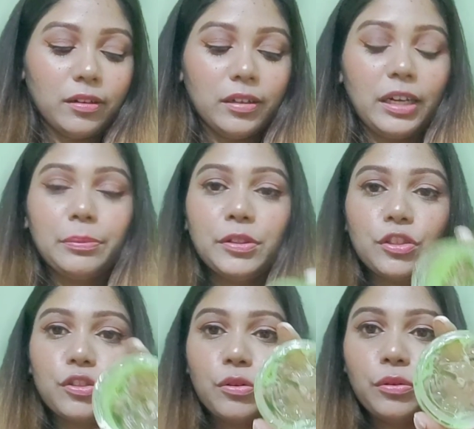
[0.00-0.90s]
let me
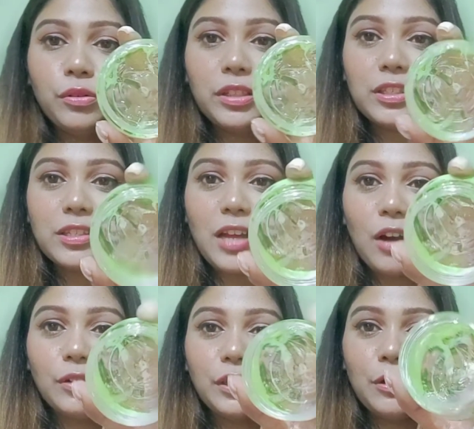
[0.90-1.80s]
just show you. This is
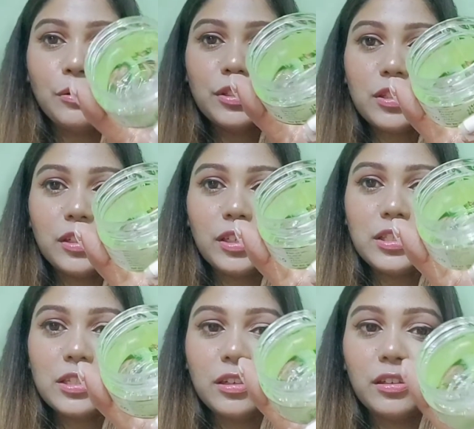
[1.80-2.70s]
how it looks. It
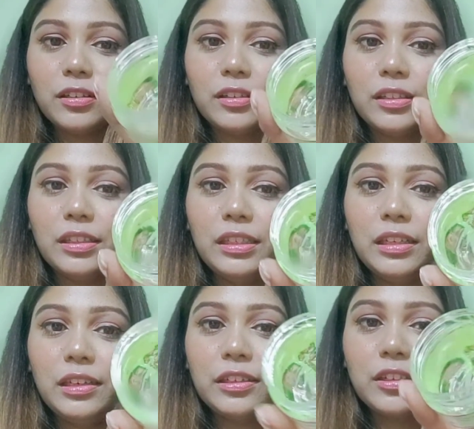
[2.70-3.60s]
is
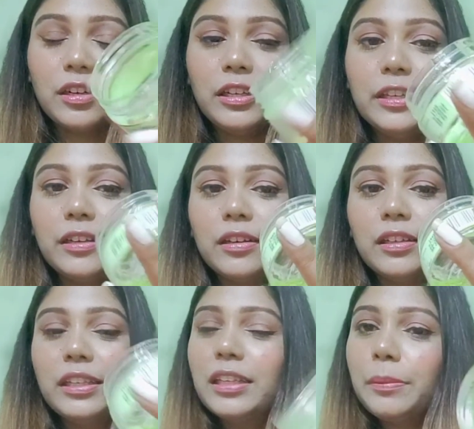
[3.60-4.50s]
literally a
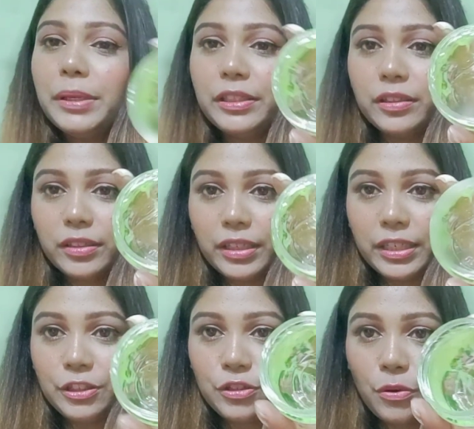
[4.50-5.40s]
little bit
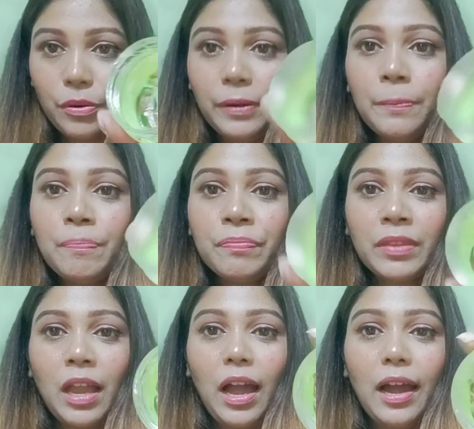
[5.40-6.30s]
green tone,
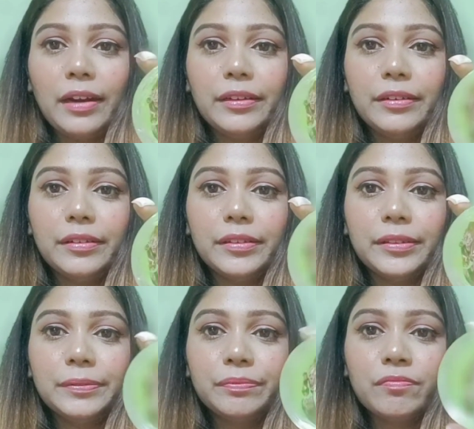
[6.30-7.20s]
and
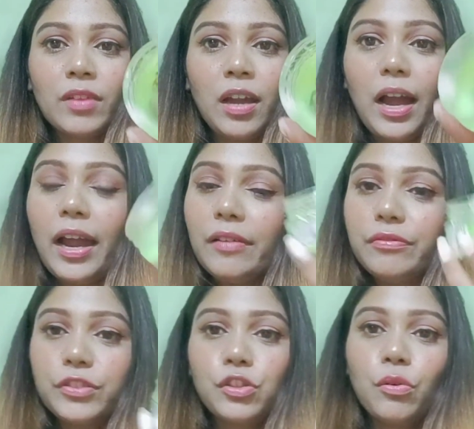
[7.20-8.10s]
I have
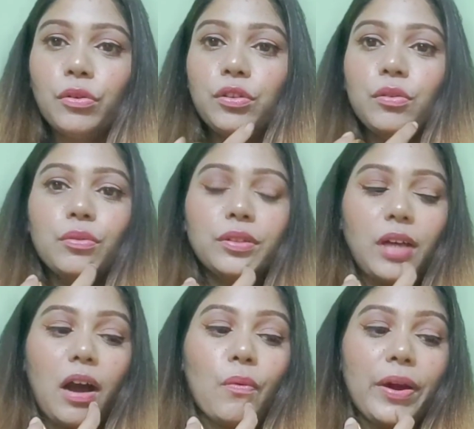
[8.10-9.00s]
shown you
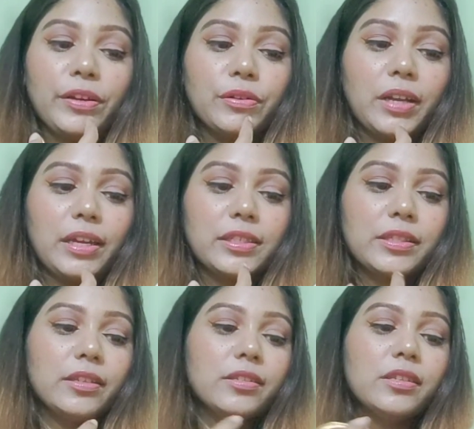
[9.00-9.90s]
how I utilize
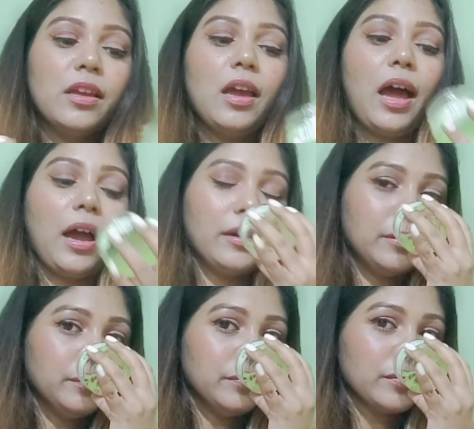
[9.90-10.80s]
this, and
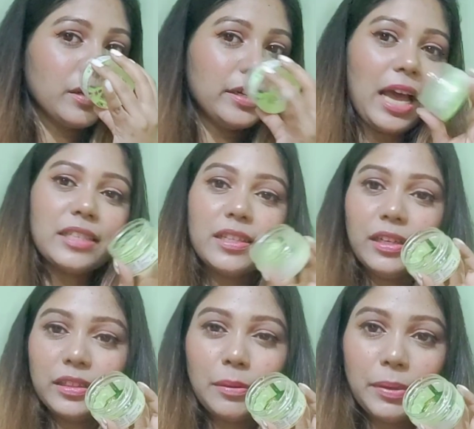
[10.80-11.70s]
it has a
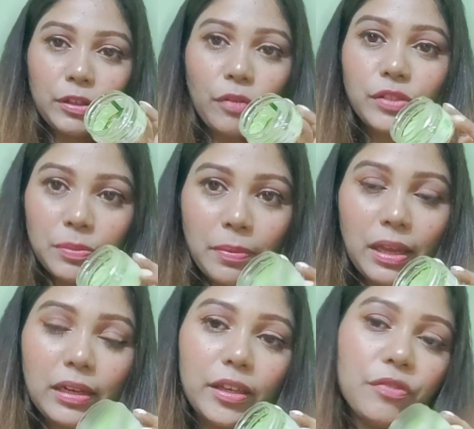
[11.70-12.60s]
little bit of
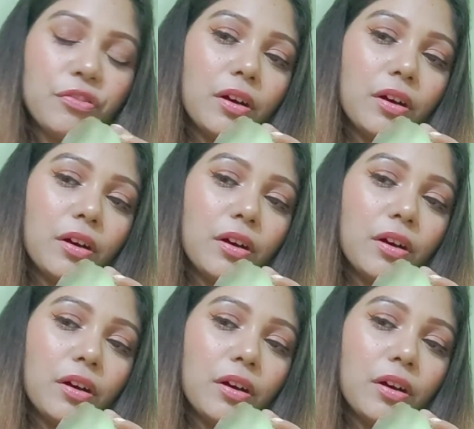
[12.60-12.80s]
smell. If